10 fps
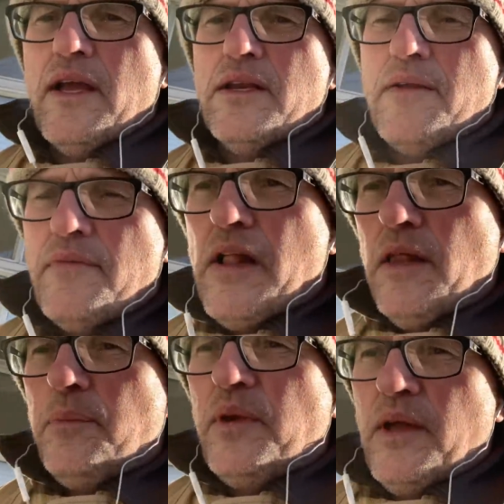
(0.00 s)
and
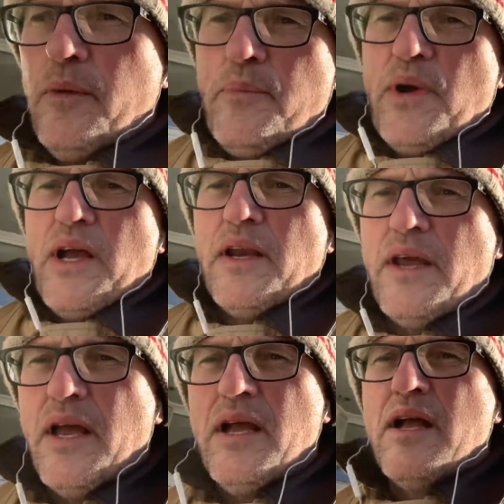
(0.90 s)
developing, but
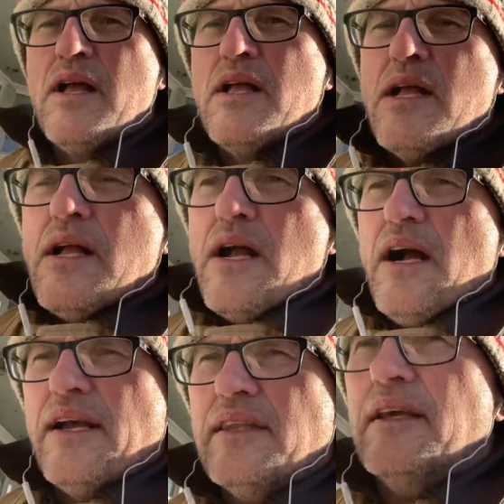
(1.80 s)

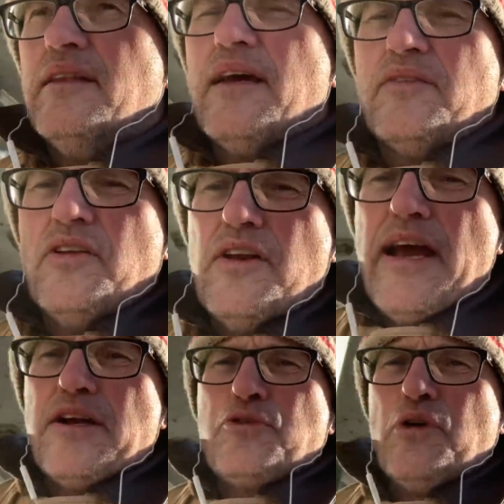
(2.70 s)
I think that's a
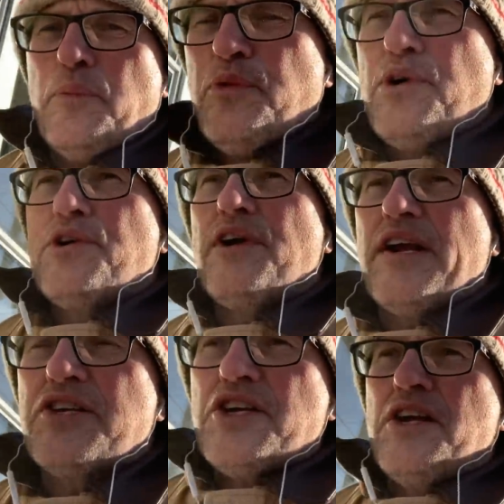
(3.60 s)
natural
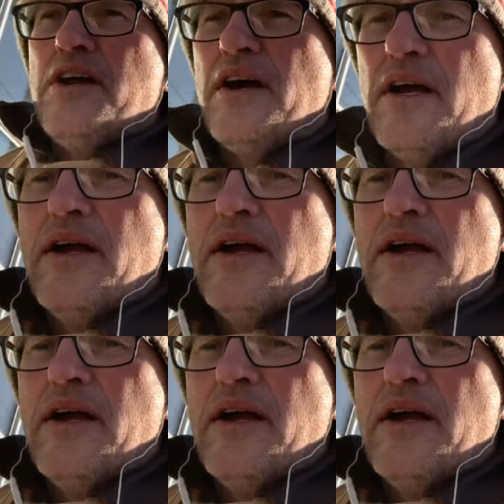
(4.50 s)
progression